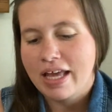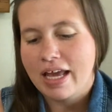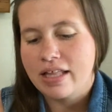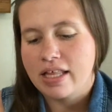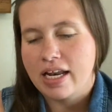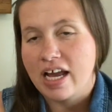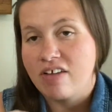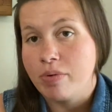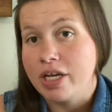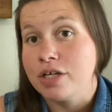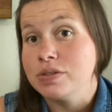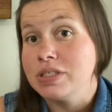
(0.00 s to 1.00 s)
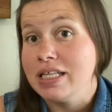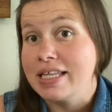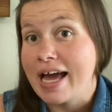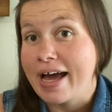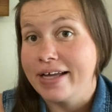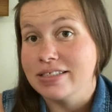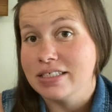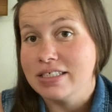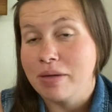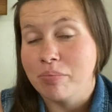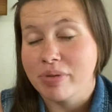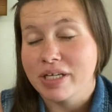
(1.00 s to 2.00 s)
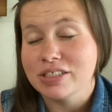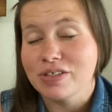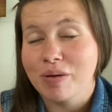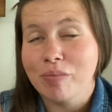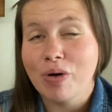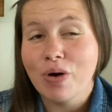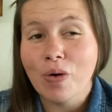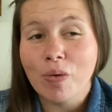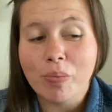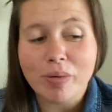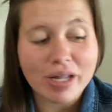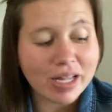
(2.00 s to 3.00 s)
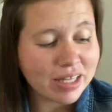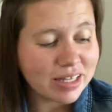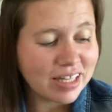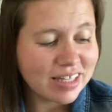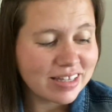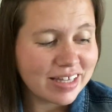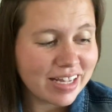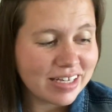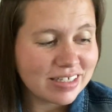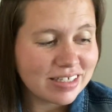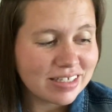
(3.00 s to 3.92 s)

And then I've been using that as a template. So I'm hoping that they